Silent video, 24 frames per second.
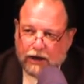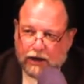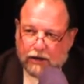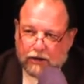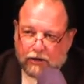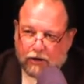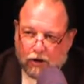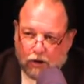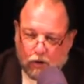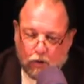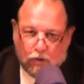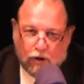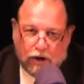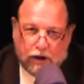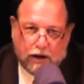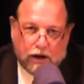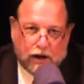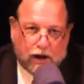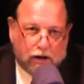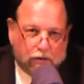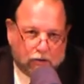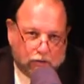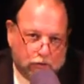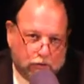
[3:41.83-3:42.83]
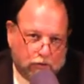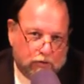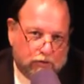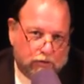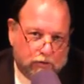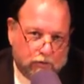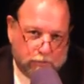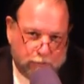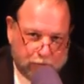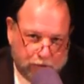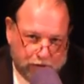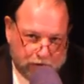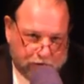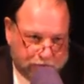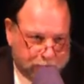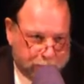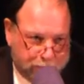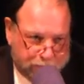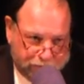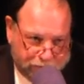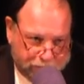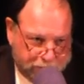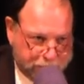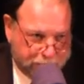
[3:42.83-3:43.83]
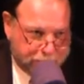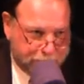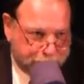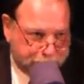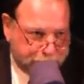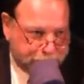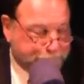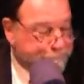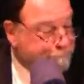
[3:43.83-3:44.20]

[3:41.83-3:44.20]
in owning our own municipal system.